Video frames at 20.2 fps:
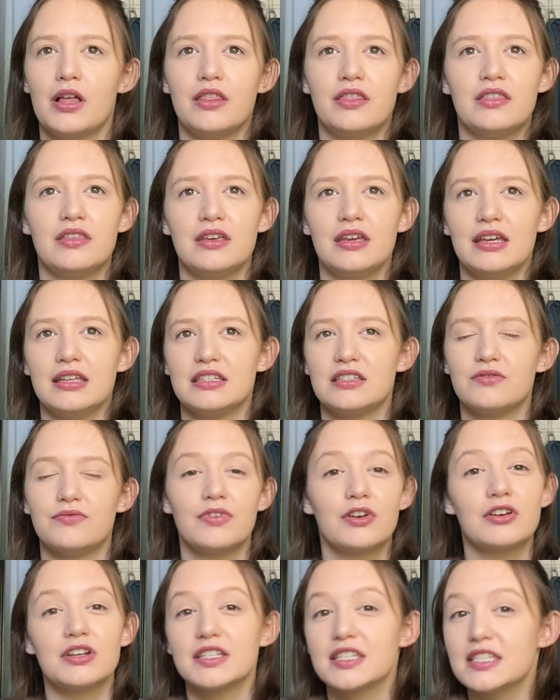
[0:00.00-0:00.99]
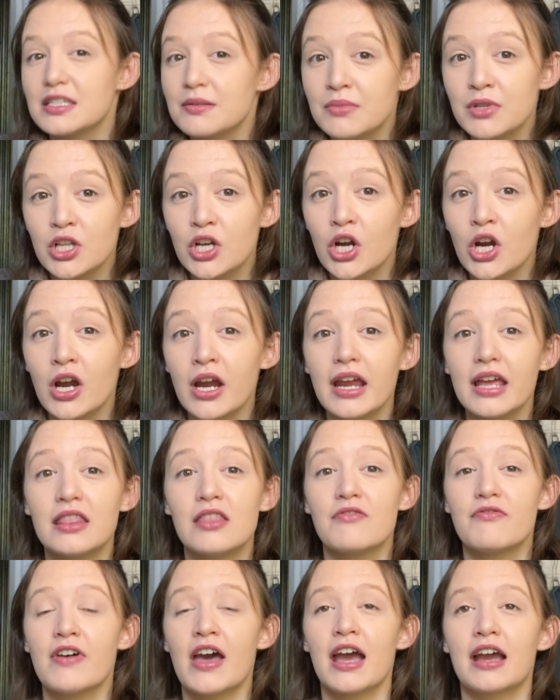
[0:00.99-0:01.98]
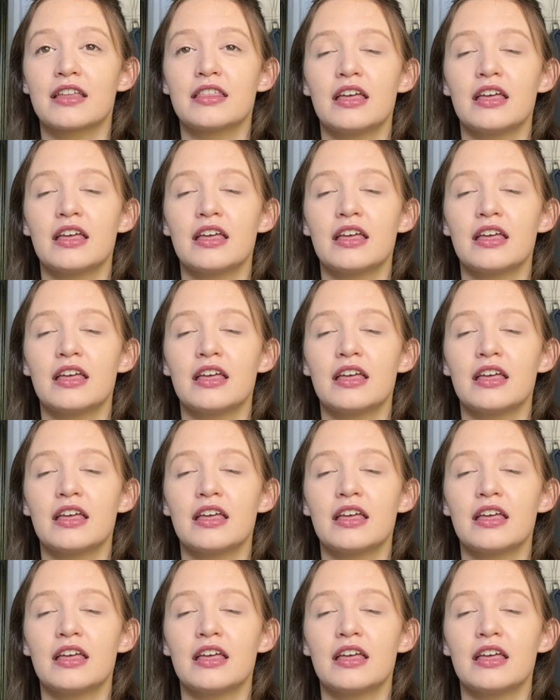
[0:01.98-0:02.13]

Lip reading: it's very similar in the fact